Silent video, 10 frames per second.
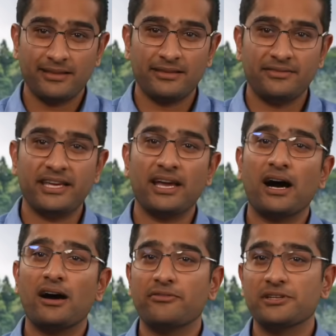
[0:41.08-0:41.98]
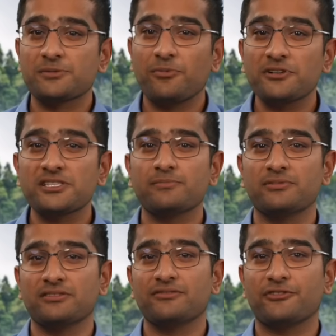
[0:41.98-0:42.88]
They are
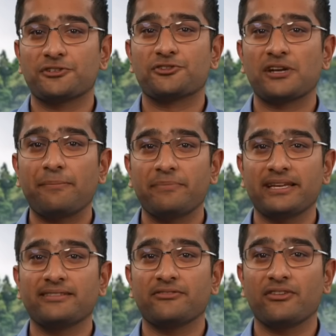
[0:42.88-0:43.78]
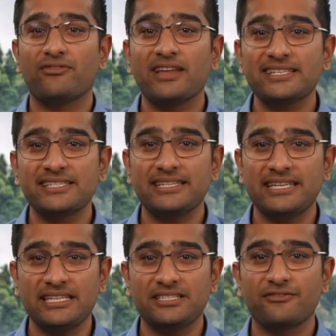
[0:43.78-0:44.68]
responsible for trapping the reflected
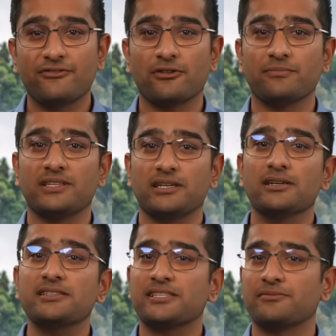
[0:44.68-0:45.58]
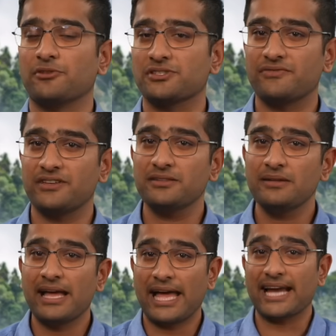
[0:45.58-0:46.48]
heat from the Earth's atmosphere,
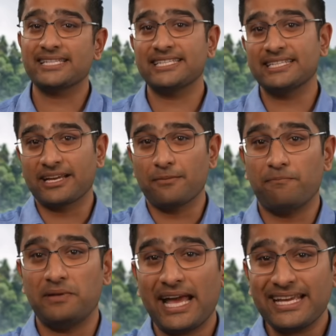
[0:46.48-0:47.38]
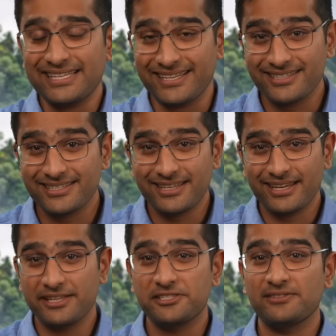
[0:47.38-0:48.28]
acting like a blanket
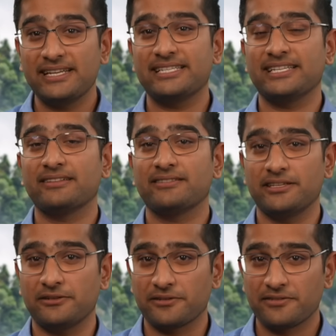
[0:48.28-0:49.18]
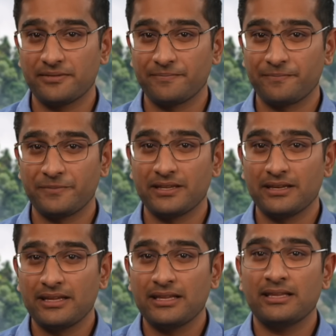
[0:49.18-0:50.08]
insulating the Earth.
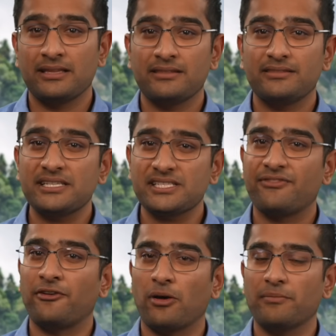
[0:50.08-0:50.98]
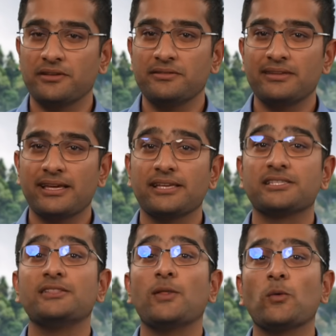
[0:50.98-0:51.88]
This phenomenon
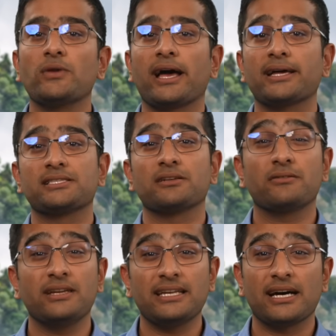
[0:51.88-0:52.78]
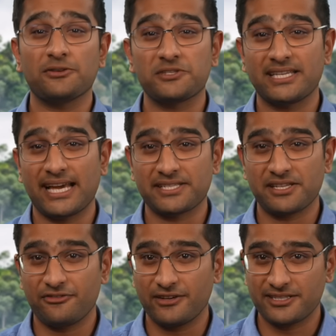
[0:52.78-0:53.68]
is known as the greenhouse gas
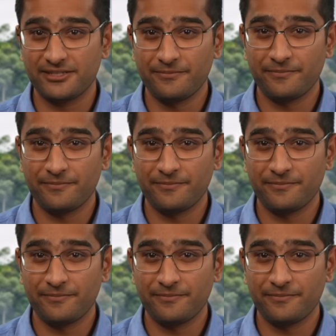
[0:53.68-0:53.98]
effect.